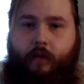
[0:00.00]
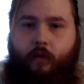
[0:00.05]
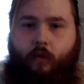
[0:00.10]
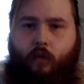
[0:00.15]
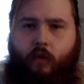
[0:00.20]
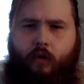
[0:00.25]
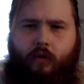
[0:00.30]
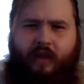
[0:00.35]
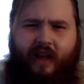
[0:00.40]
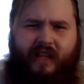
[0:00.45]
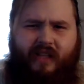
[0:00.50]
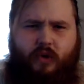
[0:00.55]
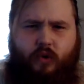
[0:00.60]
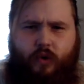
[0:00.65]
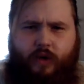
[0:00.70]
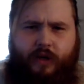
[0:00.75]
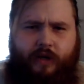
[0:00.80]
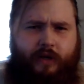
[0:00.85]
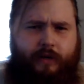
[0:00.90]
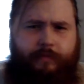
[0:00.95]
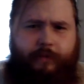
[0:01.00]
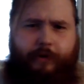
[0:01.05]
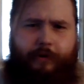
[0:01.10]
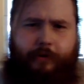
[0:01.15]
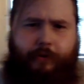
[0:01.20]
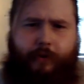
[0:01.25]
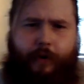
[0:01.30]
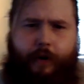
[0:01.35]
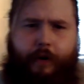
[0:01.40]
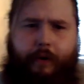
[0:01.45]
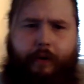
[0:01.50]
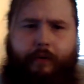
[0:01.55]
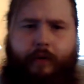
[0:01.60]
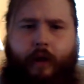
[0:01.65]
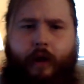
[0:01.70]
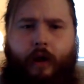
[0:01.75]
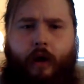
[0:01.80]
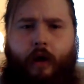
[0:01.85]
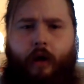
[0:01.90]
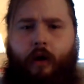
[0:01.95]
a world that's sort of similar to our
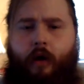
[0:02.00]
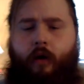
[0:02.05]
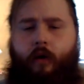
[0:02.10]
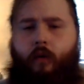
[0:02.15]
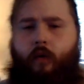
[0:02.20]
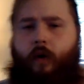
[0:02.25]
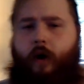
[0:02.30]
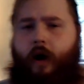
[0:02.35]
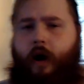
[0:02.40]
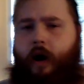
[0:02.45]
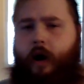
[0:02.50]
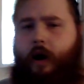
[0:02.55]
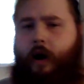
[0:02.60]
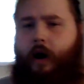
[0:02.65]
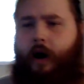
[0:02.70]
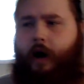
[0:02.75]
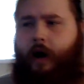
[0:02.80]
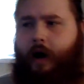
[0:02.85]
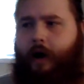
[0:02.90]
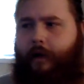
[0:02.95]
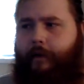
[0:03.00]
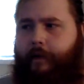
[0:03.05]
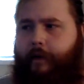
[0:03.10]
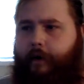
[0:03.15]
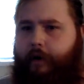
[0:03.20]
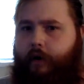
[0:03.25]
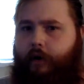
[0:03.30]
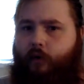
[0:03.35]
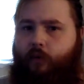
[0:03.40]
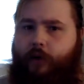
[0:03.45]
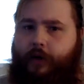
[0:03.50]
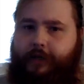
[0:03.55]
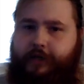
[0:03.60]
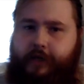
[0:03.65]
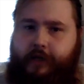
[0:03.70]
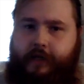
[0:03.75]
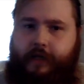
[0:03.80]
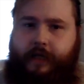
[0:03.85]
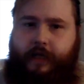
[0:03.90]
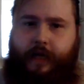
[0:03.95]
own, where there are
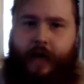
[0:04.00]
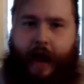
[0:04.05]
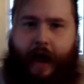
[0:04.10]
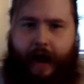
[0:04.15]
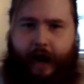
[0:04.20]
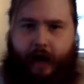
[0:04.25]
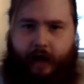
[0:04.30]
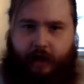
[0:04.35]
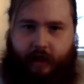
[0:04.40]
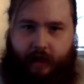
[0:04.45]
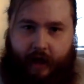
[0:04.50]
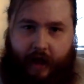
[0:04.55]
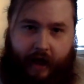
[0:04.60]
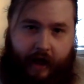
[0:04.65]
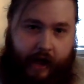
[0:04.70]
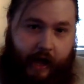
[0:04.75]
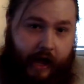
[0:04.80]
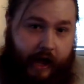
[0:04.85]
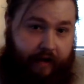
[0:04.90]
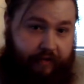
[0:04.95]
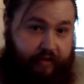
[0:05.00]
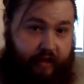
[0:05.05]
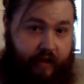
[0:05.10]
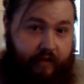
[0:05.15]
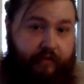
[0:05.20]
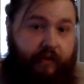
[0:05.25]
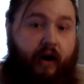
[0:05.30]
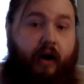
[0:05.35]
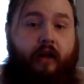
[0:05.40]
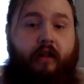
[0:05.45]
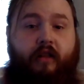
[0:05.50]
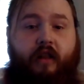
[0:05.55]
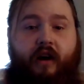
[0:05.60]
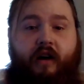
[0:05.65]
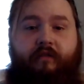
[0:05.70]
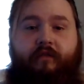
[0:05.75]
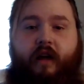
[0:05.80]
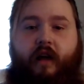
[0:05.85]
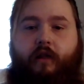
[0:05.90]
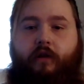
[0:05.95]
witches, and if they fall in
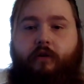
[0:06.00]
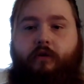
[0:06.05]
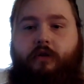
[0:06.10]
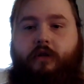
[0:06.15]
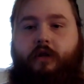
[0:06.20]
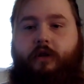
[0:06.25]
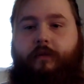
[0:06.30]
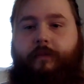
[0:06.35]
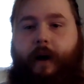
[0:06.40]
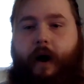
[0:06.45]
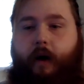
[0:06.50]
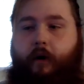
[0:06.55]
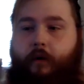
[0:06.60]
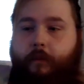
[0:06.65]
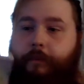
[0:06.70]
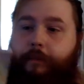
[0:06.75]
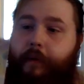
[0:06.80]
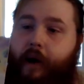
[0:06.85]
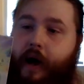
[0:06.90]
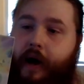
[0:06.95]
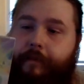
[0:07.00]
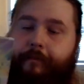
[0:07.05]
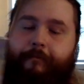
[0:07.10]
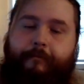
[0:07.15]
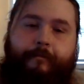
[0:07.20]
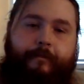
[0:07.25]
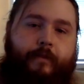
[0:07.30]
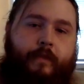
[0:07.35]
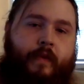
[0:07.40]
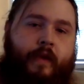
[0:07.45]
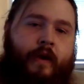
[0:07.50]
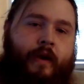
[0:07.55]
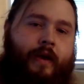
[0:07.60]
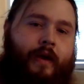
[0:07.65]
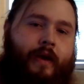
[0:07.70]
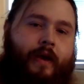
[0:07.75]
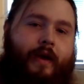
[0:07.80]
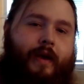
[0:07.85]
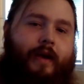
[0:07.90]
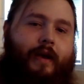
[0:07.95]
love, they lose their power. But,
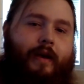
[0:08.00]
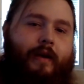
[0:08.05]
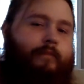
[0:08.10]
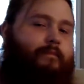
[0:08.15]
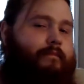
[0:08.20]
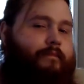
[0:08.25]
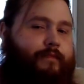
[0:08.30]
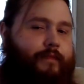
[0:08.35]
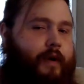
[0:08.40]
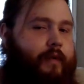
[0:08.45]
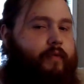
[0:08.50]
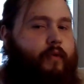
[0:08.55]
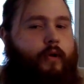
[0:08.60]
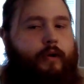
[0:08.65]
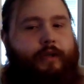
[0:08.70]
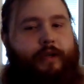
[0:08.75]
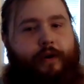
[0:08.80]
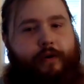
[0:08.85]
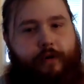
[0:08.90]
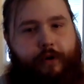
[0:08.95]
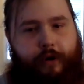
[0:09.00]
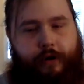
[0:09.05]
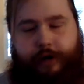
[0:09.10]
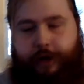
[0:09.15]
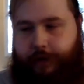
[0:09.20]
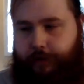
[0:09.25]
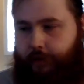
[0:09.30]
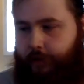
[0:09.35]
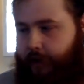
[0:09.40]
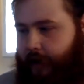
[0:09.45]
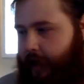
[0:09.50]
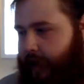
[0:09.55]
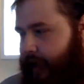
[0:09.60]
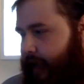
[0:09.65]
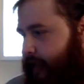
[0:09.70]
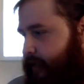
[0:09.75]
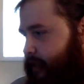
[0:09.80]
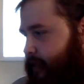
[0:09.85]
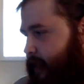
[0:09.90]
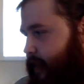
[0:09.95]
of course, they're going to.
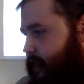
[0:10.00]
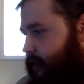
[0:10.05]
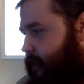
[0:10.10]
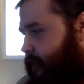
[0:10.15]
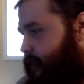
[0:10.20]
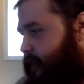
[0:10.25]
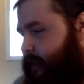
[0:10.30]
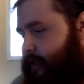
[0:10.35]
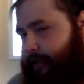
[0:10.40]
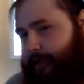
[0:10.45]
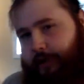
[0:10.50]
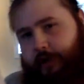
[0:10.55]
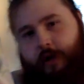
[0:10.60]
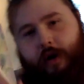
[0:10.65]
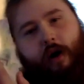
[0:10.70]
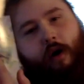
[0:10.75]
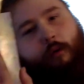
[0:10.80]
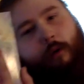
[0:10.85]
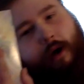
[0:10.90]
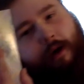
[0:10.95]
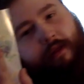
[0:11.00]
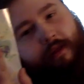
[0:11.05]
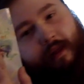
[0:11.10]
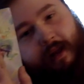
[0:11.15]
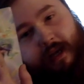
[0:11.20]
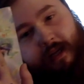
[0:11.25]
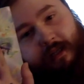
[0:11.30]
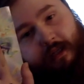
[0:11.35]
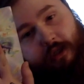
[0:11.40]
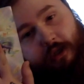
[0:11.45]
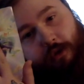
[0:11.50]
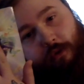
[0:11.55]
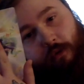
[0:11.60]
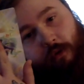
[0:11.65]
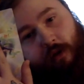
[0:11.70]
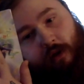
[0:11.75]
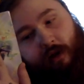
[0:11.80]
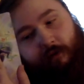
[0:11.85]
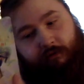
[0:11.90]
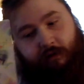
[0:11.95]
And it's centered around these 2
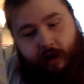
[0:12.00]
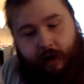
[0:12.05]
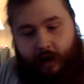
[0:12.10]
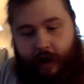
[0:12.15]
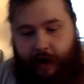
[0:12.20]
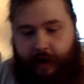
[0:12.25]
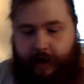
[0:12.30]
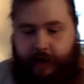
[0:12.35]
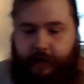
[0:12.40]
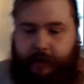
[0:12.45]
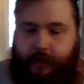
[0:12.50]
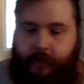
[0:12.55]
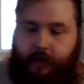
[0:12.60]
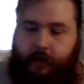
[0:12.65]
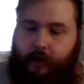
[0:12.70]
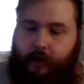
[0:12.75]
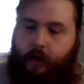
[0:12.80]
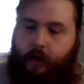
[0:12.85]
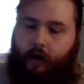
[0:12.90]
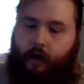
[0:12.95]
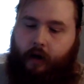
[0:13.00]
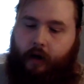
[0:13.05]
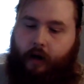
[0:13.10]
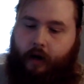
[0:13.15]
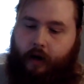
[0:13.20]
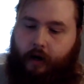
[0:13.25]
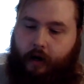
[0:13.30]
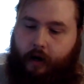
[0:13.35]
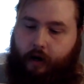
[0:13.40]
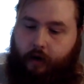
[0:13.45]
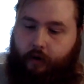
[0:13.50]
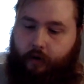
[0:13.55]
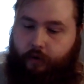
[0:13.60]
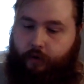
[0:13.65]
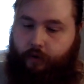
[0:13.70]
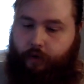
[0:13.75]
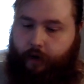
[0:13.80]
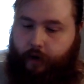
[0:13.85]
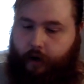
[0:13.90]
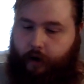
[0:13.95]
lovely ladies,
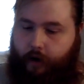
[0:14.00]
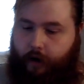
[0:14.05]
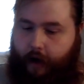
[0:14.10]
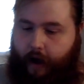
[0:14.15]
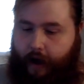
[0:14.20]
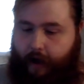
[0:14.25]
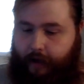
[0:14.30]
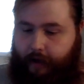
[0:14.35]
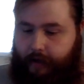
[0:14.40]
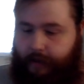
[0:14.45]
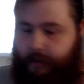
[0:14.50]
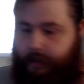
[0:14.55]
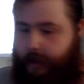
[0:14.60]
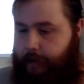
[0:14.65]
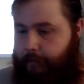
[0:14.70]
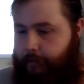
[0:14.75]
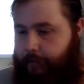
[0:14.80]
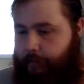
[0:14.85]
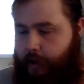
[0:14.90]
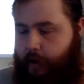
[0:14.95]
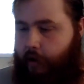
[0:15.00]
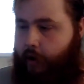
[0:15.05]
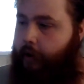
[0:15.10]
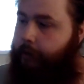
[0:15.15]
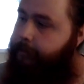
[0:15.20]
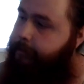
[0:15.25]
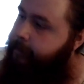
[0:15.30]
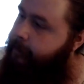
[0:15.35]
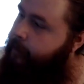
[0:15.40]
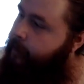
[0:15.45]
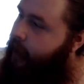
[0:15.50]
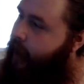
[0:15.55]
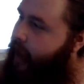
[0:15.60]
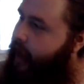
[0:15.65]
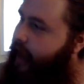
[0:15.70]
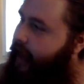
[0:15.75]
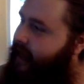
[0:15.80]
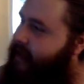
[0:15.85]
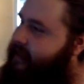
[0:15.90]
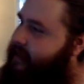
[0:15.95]
who are Alice and Mira.
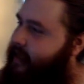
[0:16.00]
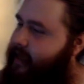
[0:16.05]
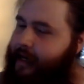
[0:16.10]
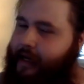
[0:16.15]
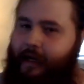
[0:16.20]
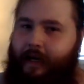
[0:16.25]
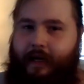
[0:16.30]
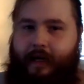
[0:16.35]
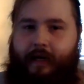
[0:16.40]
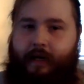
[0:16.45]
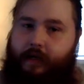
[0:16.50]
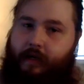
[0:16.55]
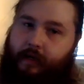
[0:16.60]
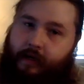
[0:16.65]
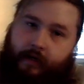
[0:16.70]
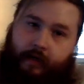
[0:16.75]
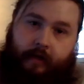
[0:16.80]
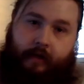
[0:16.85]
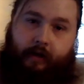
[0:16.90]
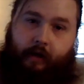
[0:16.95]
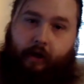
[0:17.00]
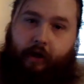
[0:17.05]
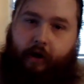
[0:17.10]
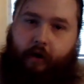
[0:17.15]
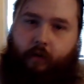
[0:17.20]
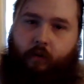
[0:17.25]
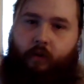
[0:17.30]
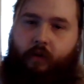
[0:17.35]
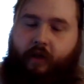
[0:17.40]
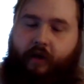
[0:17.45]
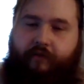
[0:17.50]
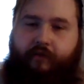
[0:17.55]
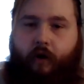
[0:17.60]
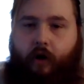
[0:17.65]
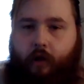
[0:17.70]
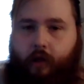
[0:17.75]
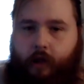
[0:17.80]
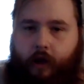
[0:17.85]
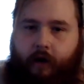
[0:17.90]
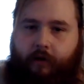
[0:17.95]
And, they
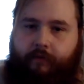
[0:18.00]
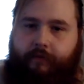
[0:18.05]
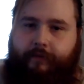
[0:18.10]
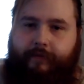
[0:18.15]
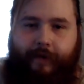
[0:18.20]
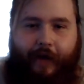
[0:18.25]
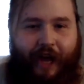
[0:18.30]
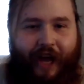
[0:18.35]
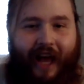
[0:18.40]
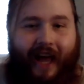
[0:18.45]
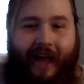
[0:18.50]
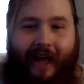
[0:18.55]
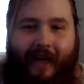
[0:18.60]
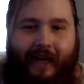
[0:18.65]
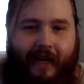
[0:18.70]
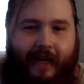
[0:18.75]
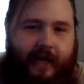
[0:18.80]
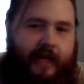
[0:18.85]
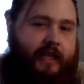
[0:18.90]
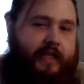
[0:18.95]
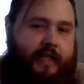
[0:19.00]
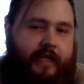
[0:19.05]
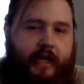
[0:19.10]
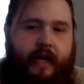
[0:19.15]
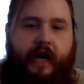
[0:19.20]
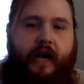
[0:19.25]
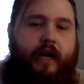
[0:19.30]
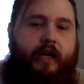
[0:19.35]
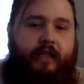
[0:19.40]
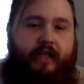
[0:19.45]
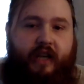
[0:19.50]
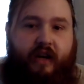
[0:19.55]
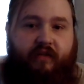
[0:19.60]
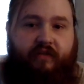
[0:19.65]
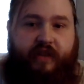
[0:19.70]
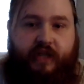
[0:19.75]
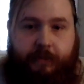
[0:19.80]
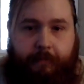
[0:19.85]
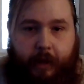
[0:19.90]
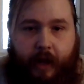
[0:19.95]
fall in love. It's
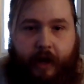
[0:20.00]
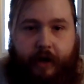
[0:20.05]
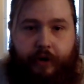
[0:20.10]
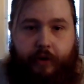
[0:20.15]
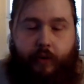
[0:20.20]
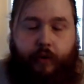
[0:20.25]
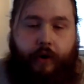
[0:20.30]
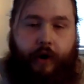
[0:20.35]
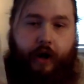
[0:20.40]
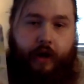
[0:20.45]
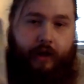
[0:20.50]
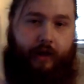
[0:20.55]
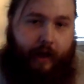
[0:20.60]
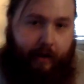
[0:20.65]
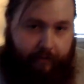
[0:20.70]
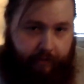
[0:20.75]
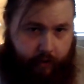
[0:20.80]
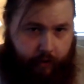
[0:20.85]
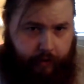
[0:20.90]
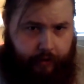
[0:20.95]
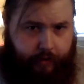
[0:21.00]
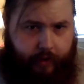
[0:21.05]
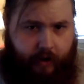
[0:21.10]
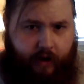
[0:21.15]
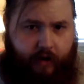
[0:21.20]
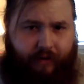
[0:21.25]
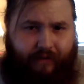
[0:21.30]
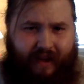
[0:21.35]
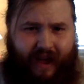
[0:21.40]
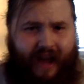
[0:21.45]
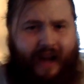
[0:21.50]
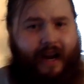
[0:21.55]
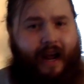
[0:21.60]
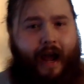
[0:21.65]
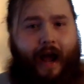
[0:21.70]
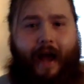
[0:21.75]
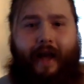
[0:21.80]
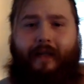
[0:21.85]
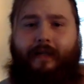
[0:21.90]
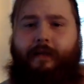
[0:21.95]
self-explanatory. They fall in love, and it
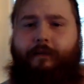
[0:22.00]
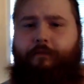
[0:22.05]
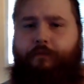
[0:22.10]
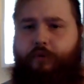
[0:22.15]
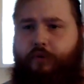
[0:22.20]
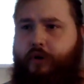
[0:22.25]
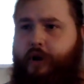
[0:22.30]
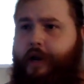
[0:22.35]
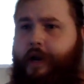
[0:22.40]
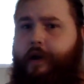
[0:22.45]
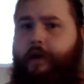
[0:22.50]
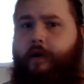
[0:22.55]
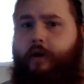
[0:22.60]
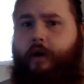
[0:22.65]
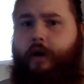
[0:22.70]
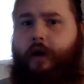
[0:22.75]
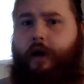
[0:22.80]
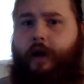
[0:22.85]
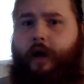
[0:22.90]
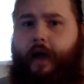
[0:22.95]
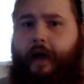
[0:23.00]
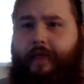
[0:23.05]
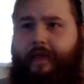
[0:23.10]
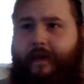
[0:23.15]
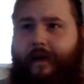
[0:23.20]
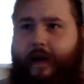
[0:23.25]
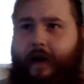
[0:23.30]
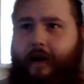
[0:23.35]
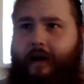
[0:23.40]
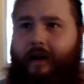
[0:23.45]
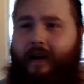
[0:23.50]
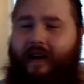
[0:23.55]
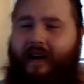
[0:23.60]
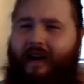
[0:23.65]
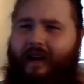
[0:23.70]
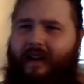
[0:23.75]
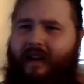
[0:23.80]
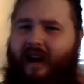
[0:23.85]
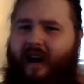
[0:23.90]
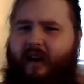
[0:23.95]
ends pretty good at the end,
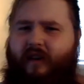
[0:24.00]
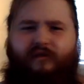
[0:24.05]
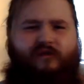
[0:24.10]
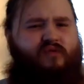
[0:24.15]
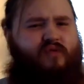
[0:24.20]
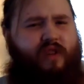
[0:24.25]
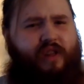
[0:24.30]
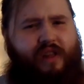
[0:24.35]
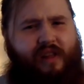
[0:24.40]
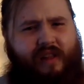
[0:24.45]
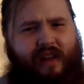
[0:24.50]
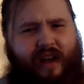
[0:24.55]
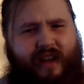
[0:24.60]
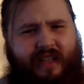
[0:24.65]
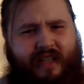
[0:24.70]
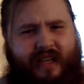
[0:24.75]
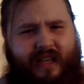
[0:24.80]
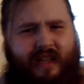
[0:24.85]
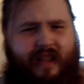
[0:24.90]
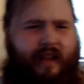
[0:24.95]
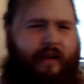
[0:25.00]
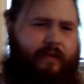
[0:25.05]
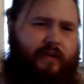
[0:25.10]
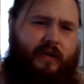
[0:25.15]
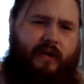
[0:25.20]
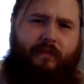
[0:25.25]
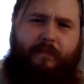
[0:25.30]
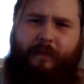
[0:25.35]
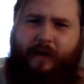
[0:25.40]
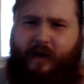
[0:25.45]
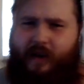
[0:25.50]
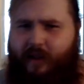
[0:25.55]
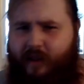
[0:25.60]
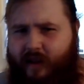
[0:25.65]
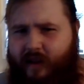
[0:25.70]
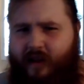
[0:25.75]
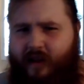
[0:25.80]
and I really liked it. There was a bit...